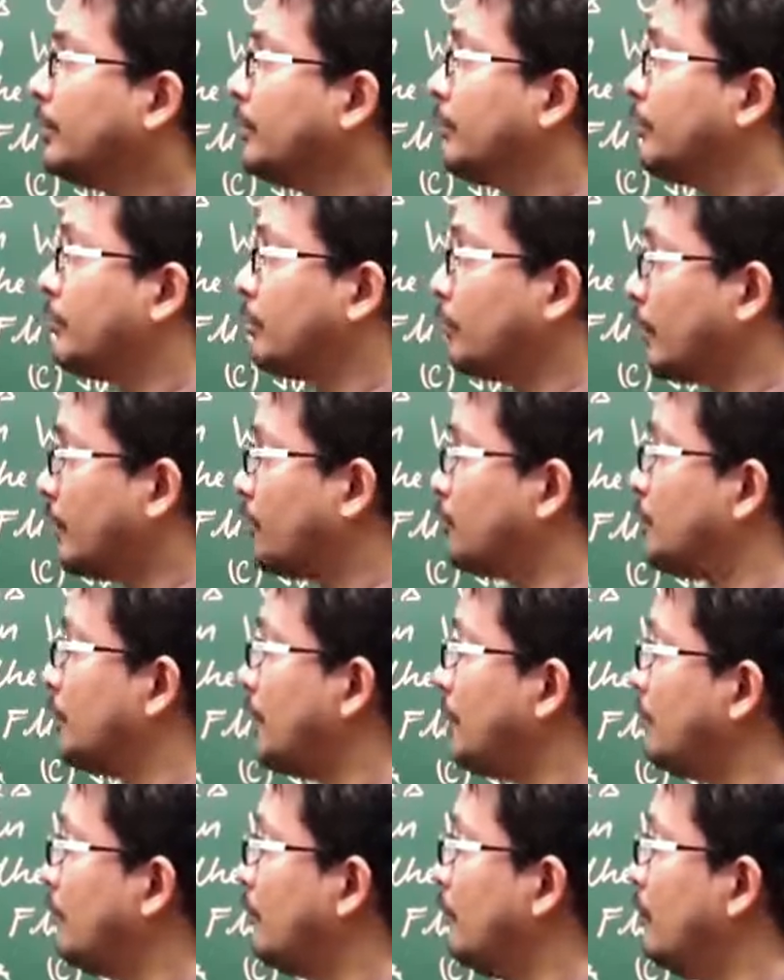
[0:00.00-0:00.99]
in the question
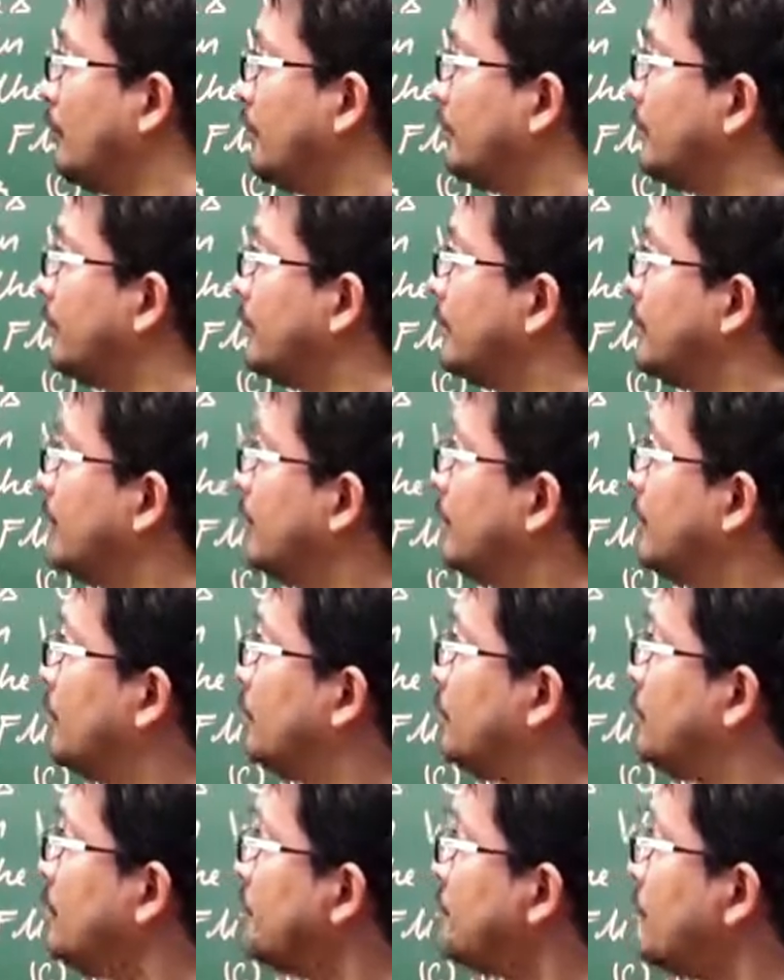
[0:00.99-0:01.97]
paper was,
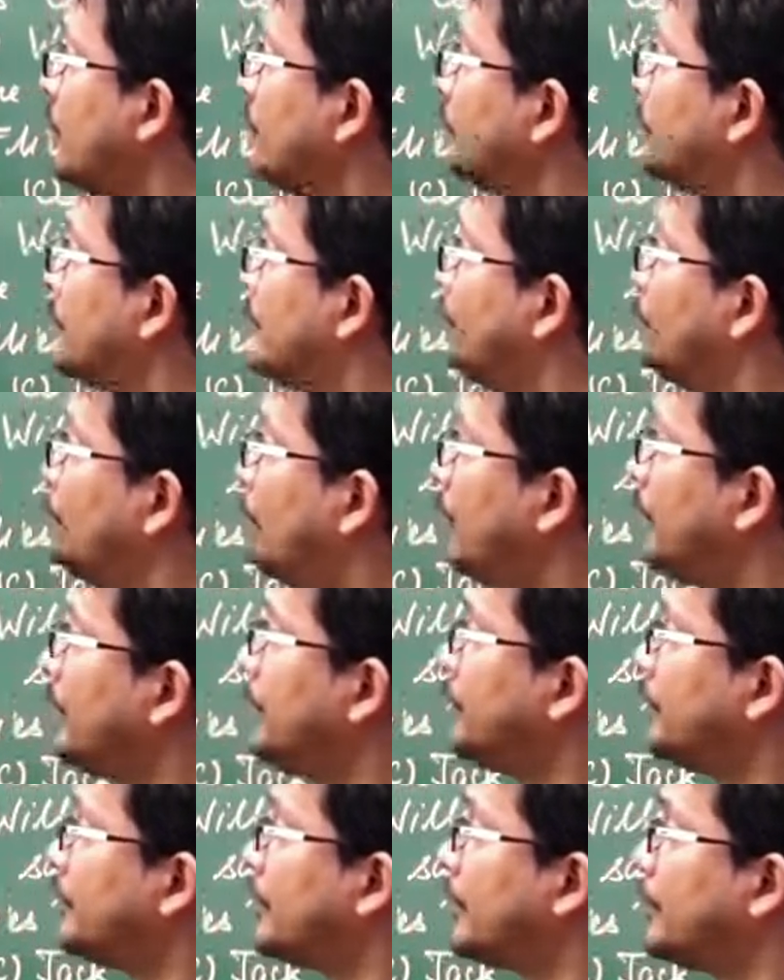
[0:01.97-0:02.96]
which of the
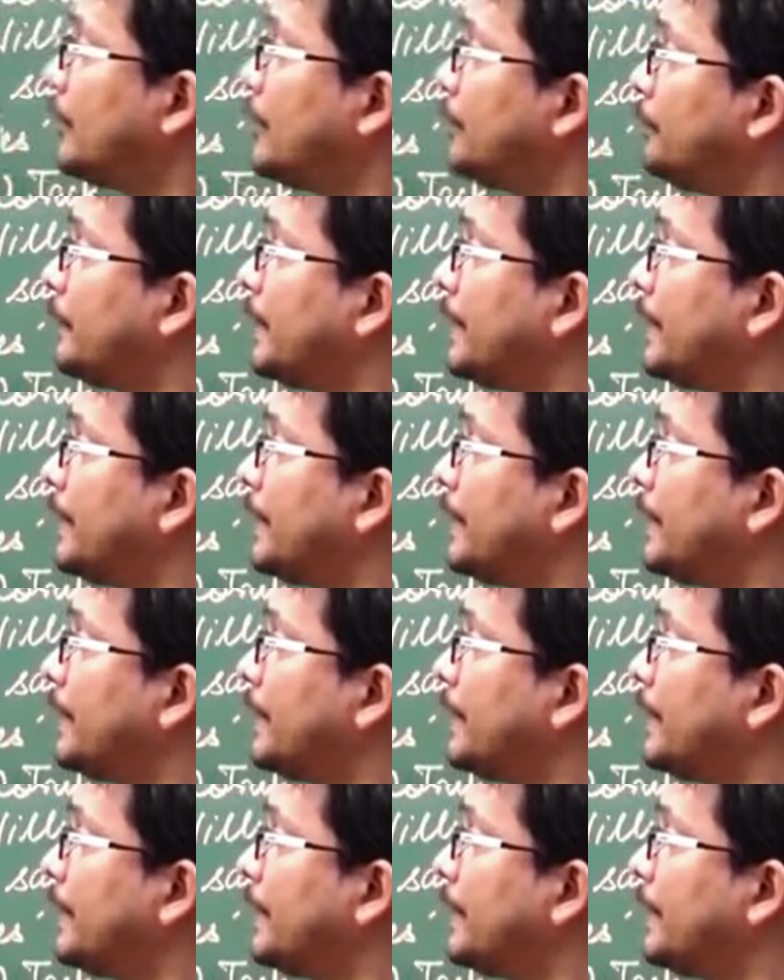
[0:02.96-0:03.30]
following set of